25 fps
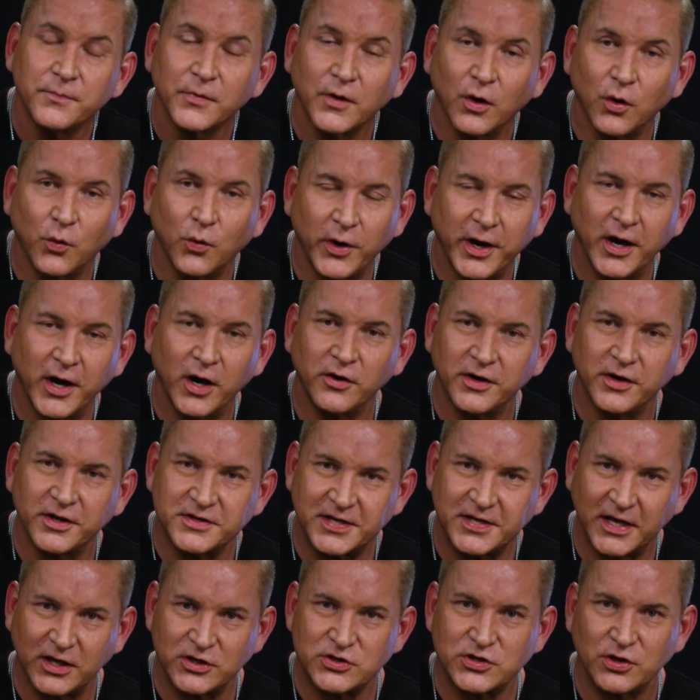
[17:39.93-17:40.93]
aware, and
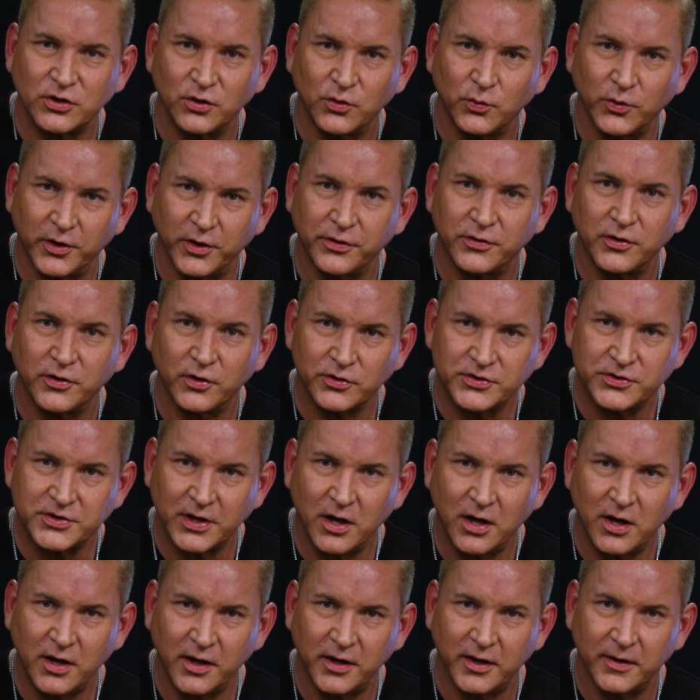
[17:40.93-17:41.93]
intentional with your
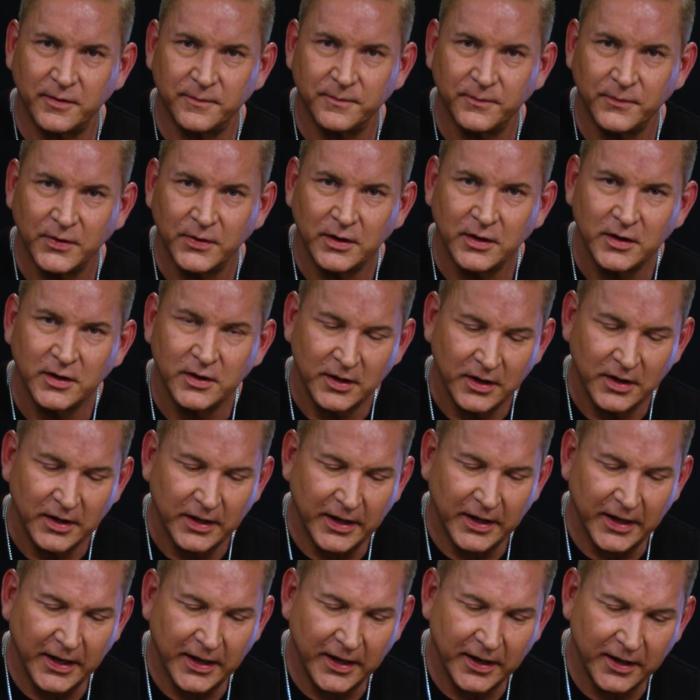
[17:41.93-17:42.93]
time.
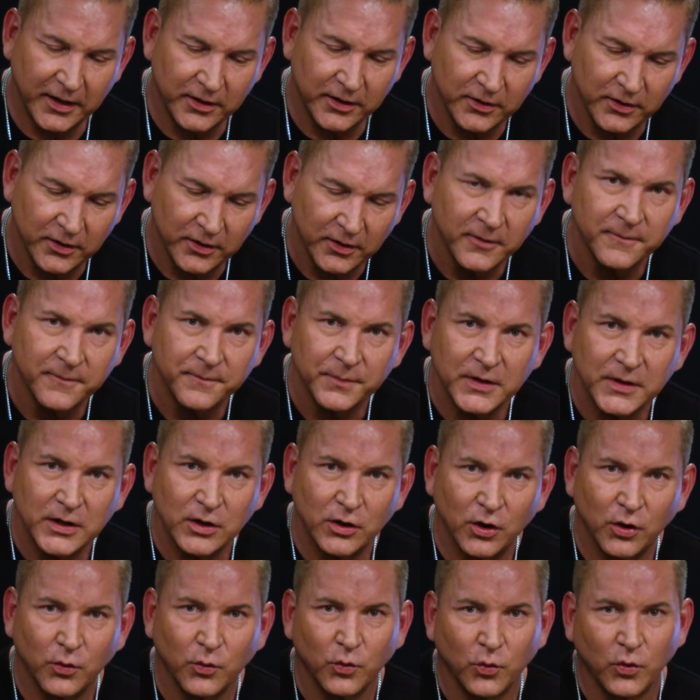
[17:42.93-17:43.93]
And,
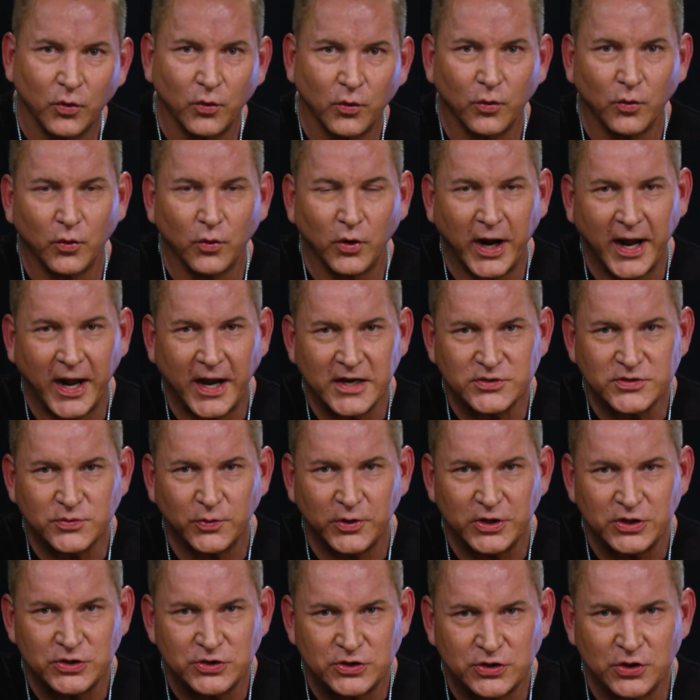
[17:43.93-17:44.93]
as
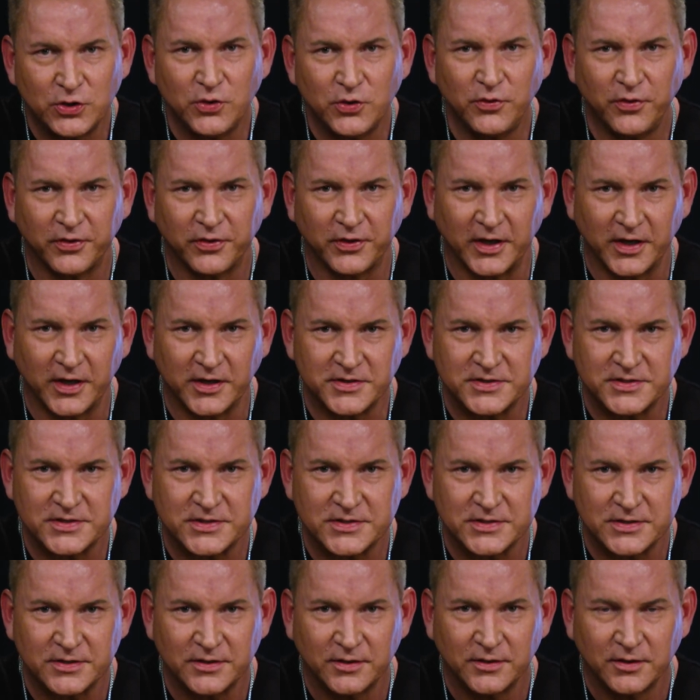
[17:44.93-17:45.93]
we do
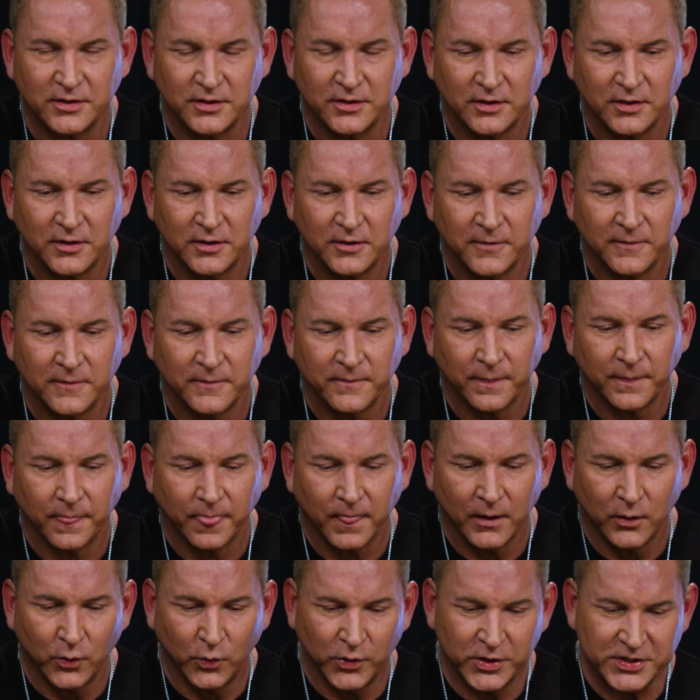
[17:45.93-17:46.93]
this,
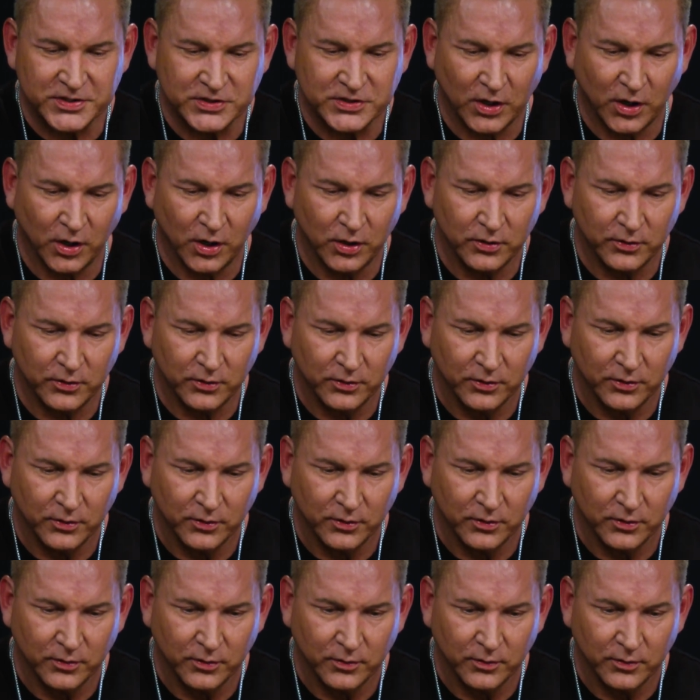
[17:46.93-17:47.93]
we start
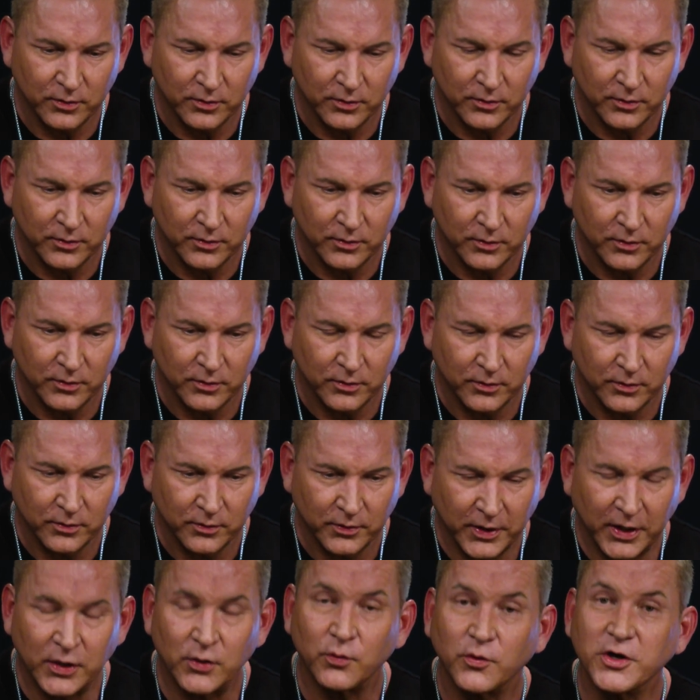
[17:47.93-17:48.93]

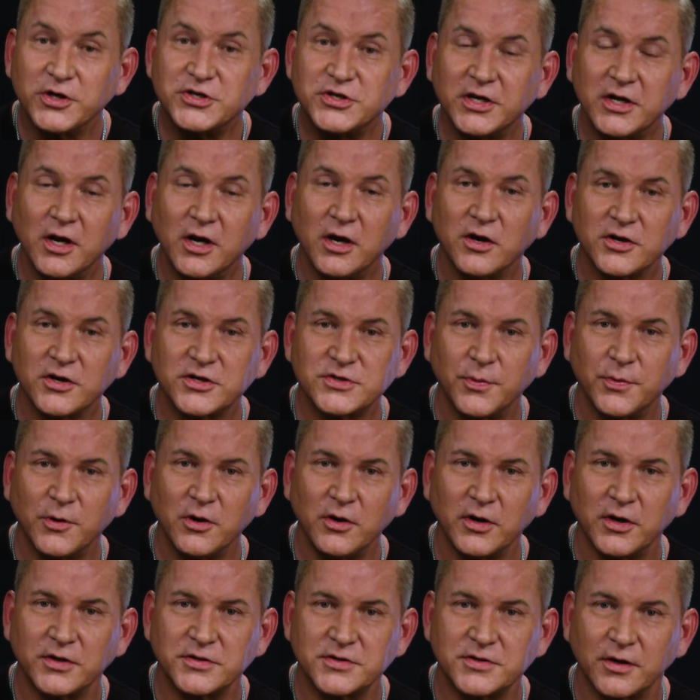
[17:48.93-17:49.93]
enriching our
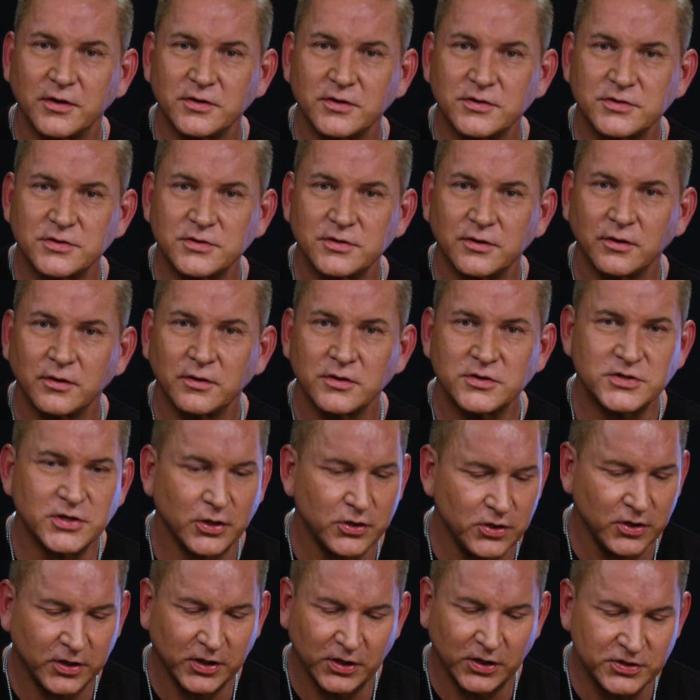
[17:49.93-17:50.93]
experiences. So
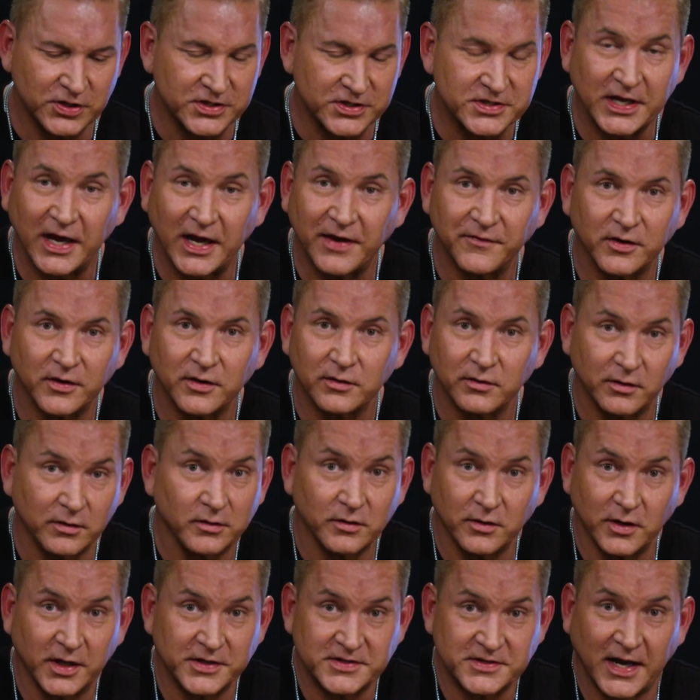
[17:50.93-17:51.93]
you can just have a
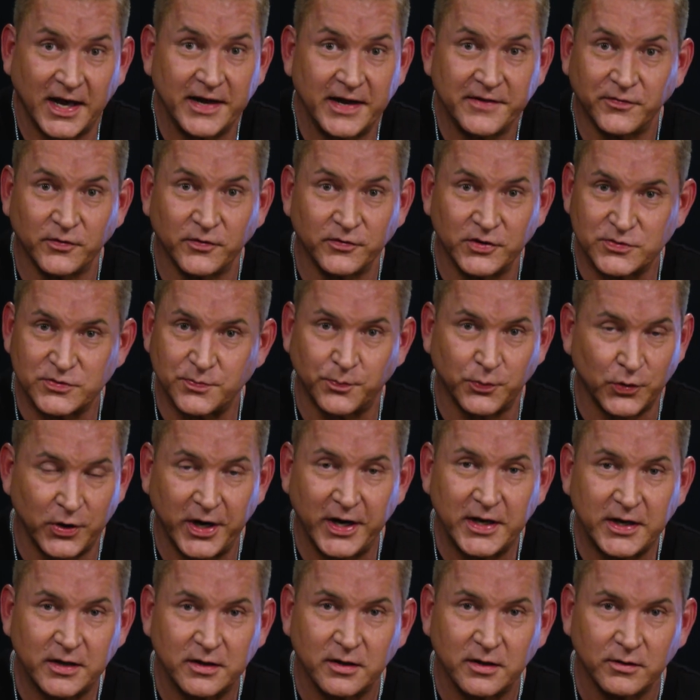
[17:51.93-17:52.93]
timefulness
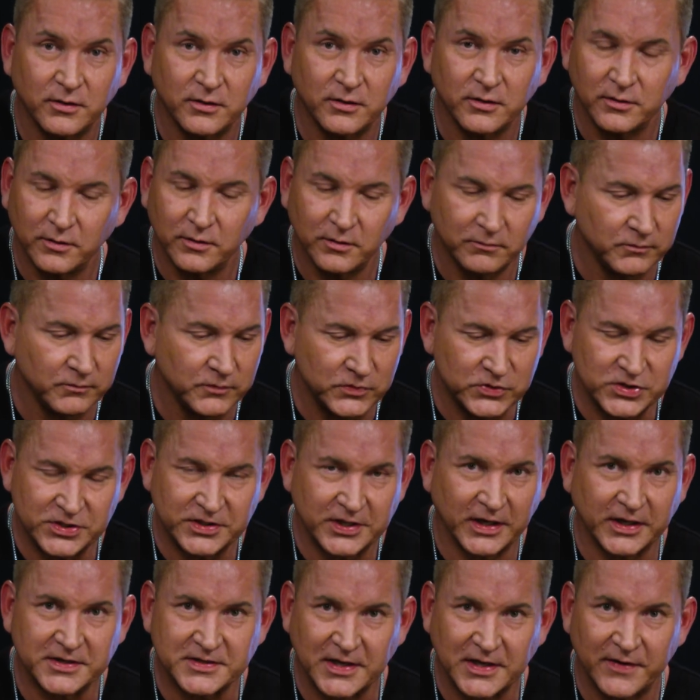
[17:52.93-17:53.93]
break, just
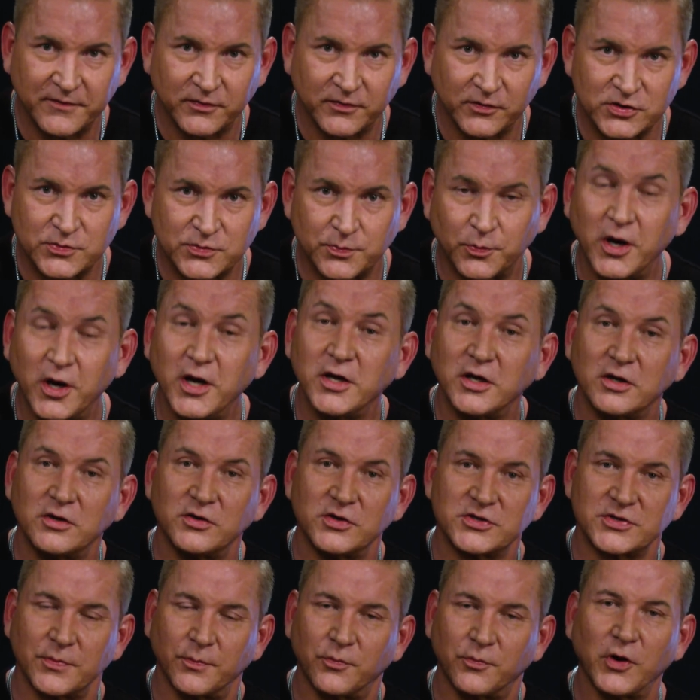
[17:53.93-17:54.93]
take a timefulness break and do
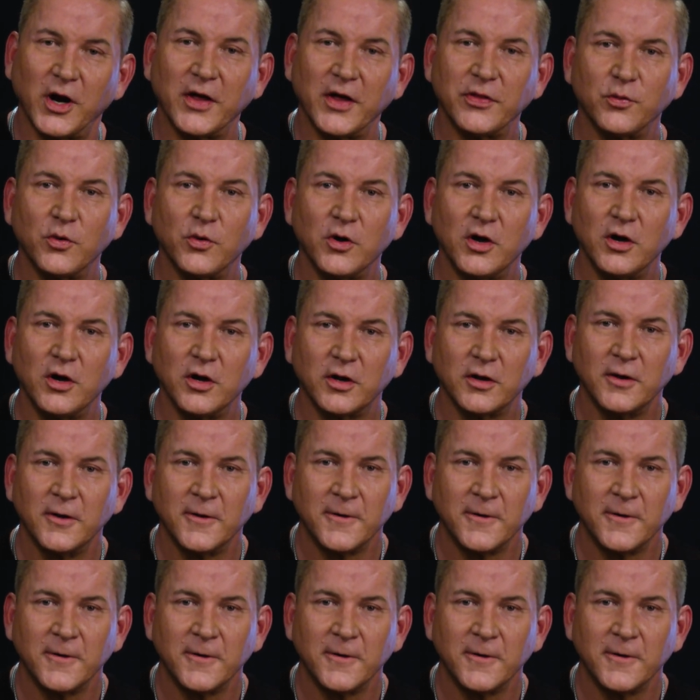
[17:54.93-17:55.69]
some breath work,